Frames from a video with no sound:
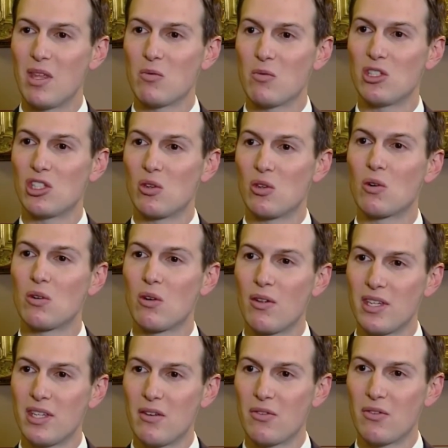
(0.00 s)
they restored all
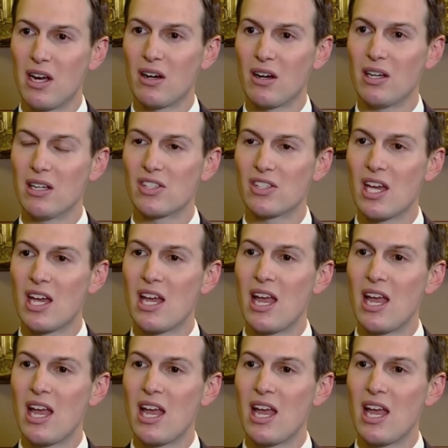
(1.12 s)
the different areas,